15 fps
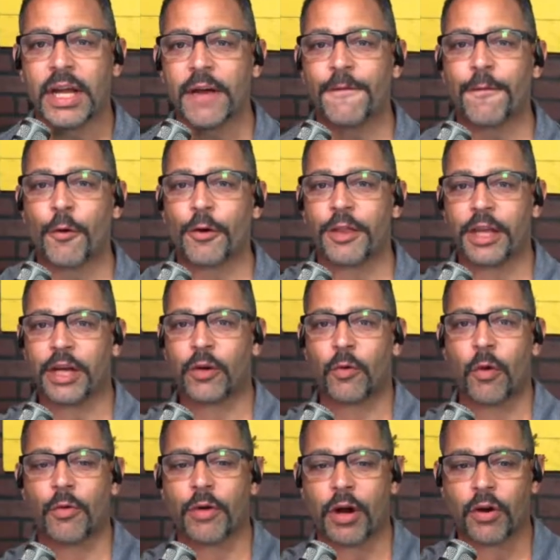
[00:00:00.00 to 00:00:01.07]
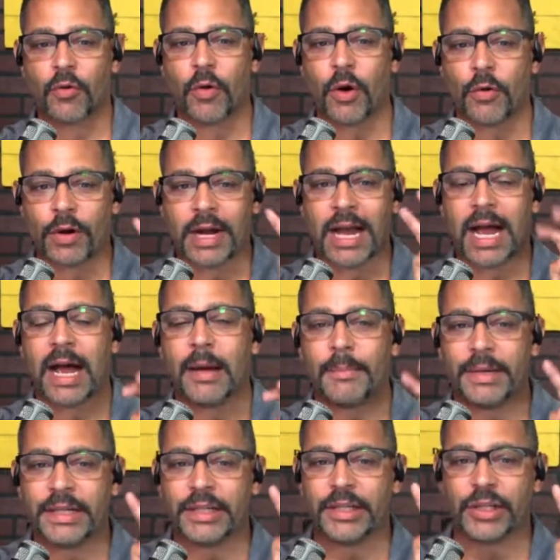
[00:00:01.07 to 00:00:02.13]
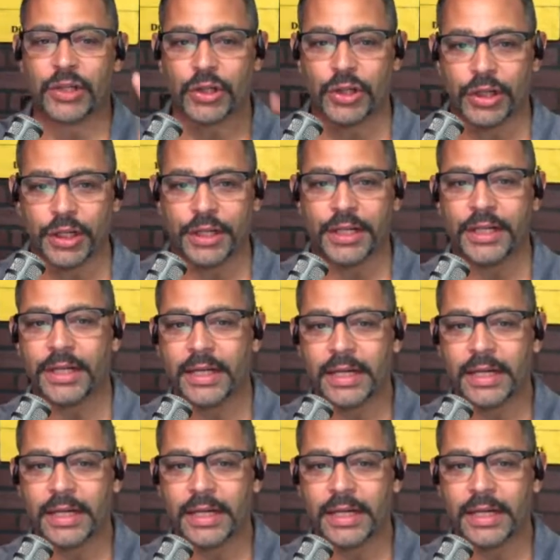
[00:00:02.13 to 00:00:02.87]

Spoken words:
for the quote unquote common good